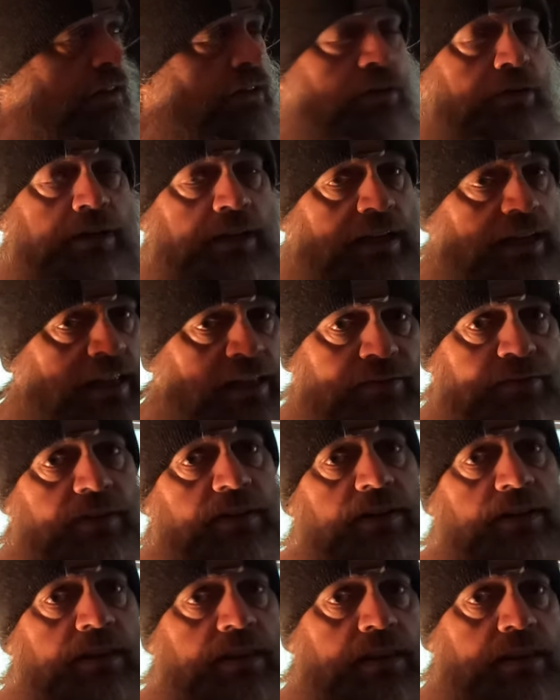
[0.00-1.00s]

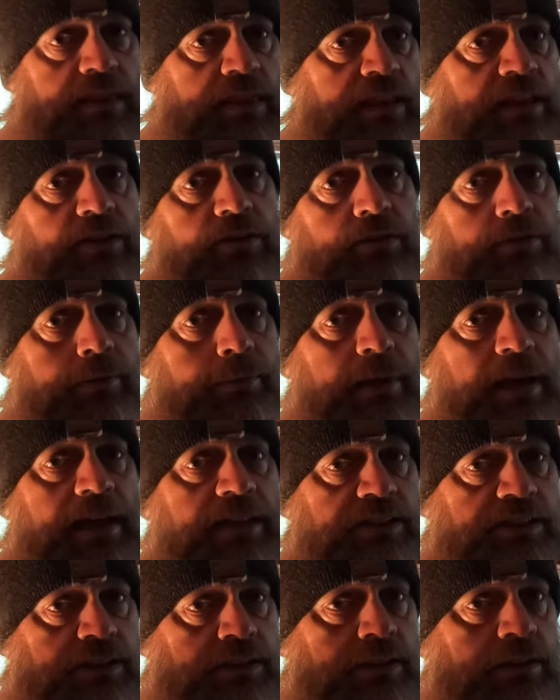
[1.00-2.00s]
even think to
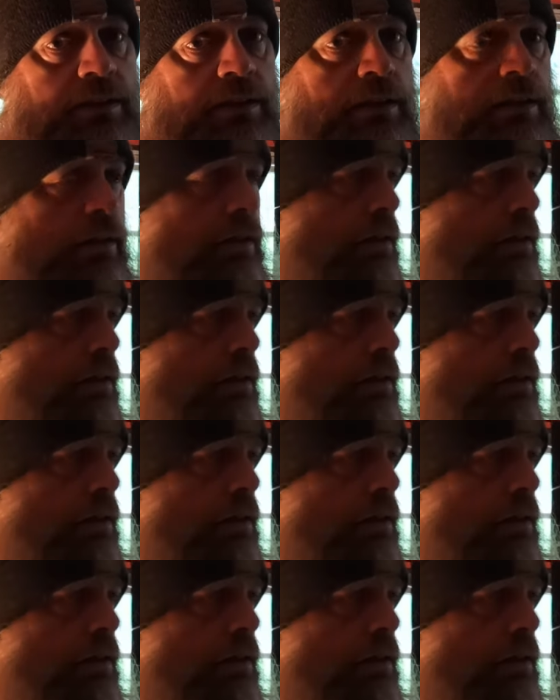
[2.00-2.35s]
imagine.